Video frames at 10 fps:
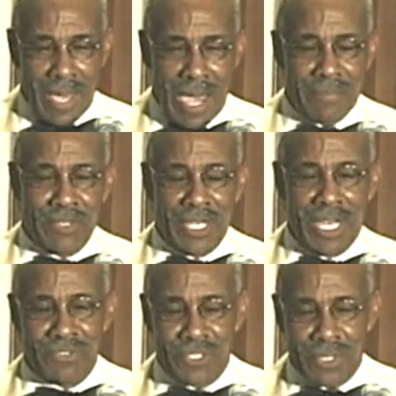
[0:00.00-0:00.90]
after you
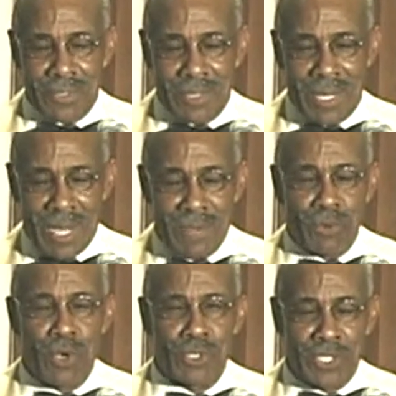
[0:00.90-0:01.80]
get you
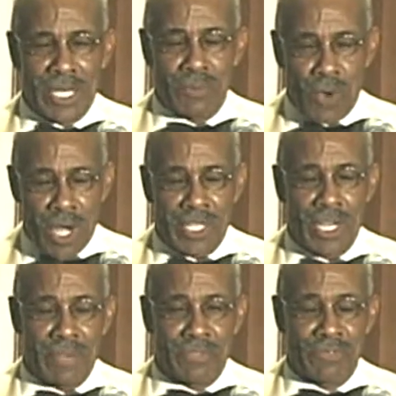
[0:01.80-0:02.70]
unwoozy and walk you
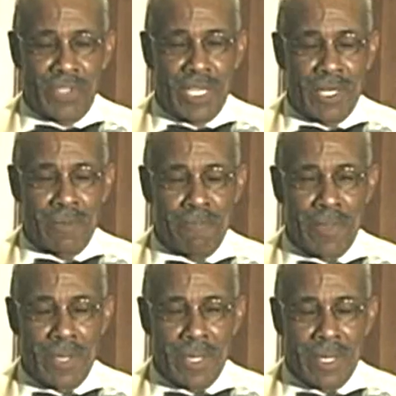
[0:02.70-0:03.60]
off the field,
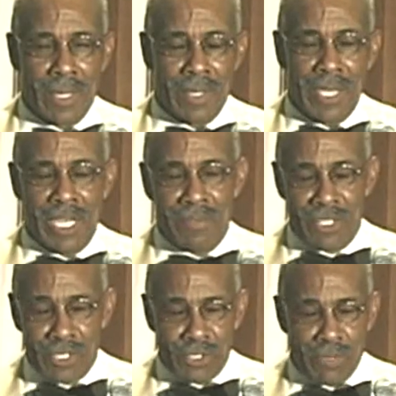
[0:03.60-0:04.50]
they give you
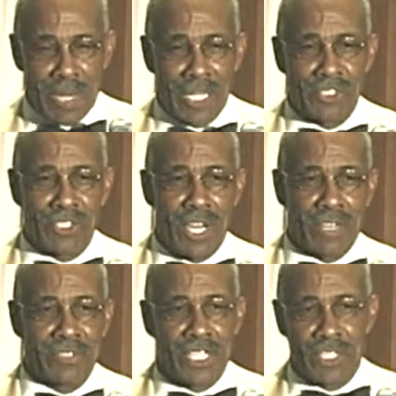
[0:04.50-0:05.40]
a little smelling
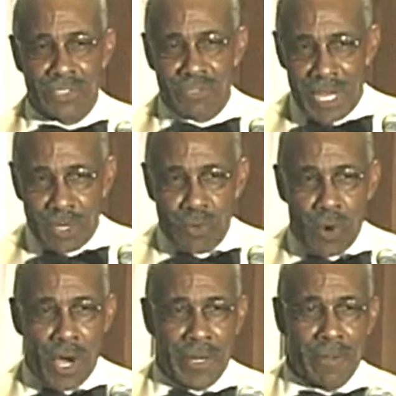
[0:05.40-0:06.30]
salt, give you a drink of
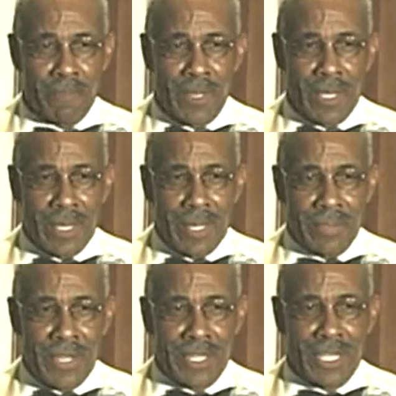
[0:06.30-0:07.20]
water,
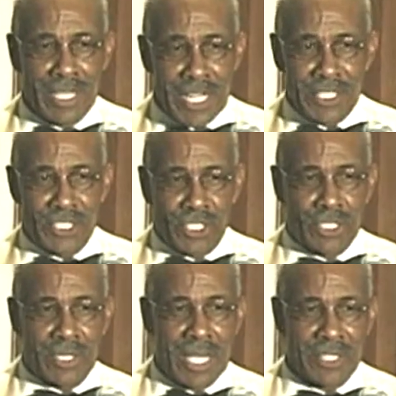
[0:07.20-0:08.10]
then the
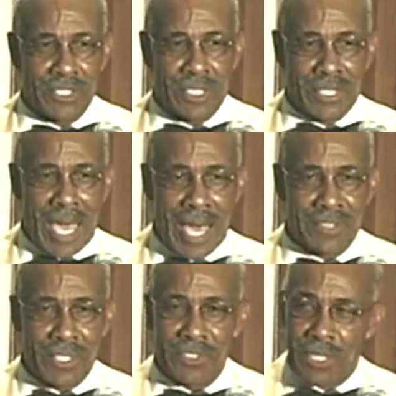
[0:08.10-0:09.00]
litmus test is
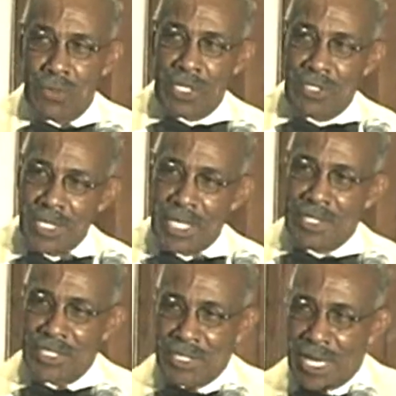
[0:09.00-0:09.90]
asked." He said, "What's the
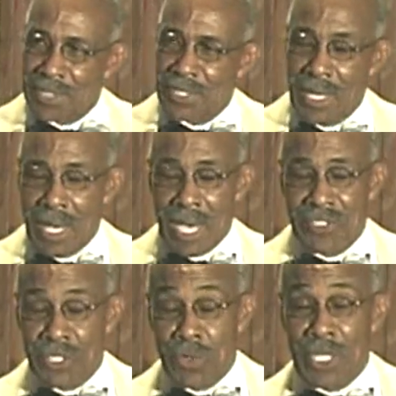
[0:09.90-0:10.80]
litmus test?" I
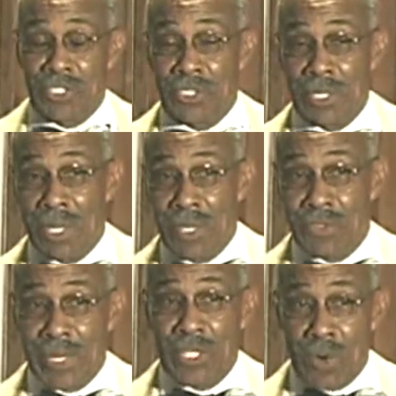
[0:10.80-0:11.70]
said, "Well, it's
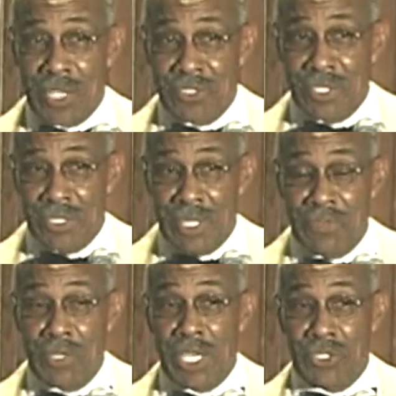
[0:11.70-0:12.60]
3 questions, and
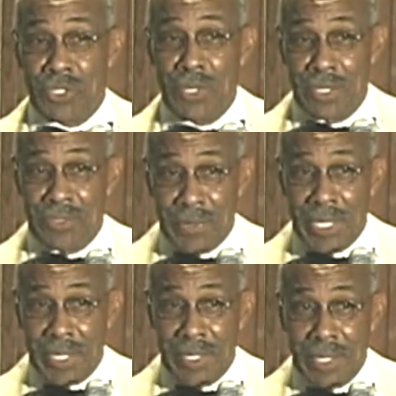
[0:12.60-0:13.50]
if you get 2 of the
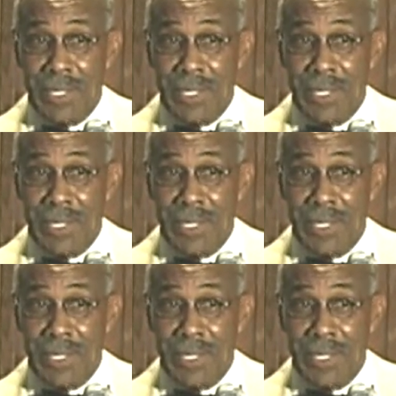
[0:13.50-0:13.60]
3,